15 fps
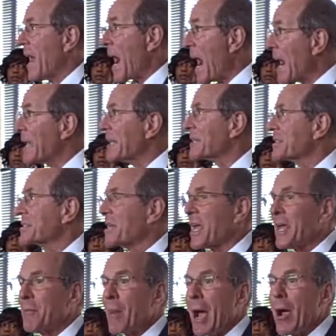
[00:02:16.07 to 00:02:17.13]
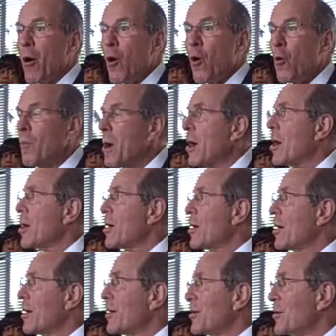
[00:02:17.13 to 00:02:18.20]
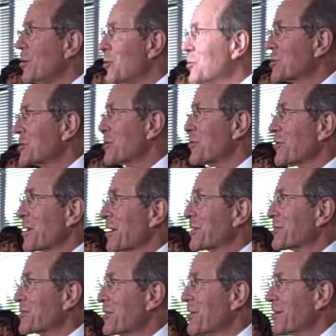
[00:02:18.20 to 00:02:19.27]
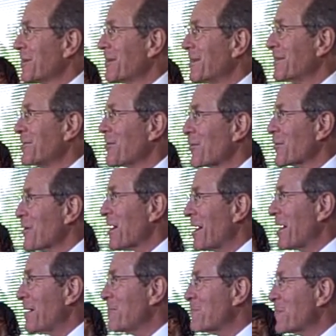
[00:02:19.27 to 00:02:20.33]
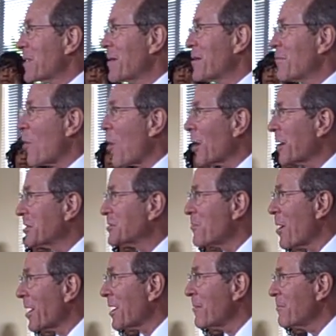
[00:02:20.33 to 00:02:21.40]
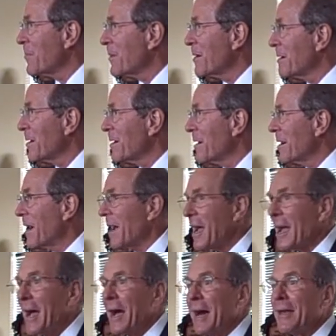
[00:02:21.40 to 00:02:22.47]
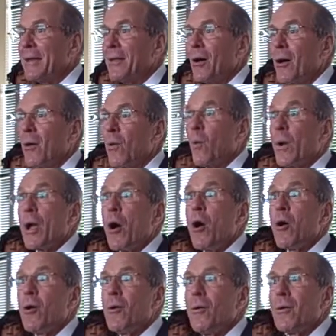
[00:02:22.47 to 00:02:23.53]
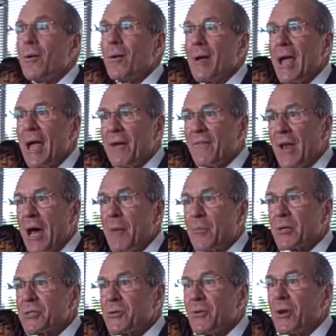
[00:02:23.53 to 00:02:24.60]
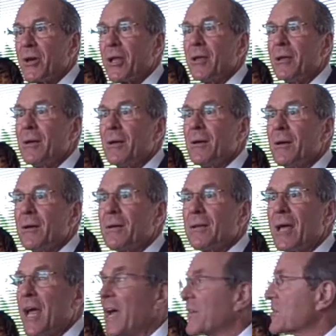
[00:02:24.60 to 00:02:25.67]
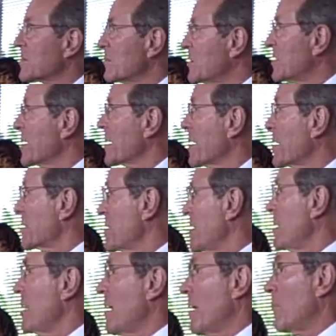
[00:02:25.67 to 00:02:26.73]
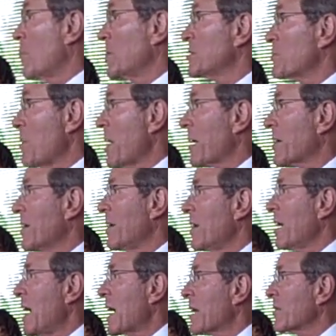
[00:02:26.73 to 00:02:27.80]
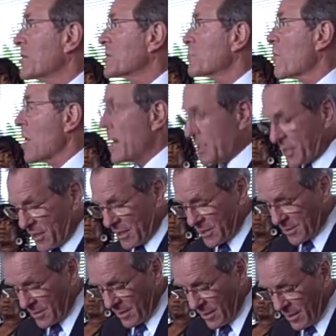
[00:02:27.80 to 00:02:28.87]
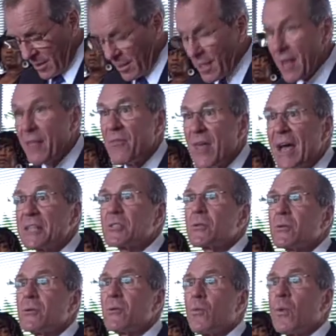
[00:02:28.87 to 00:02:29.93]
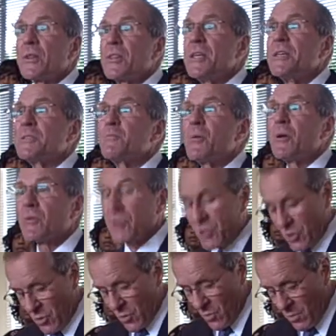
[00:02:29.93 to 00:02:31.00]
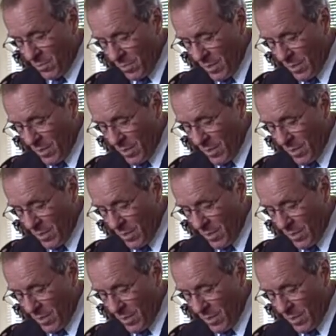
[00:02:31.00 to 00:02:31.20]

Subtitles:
I can stay in my home, you still get your mortgage money, and we all have an opportunity to have some dignity and respect out of this process. That's what these bills do.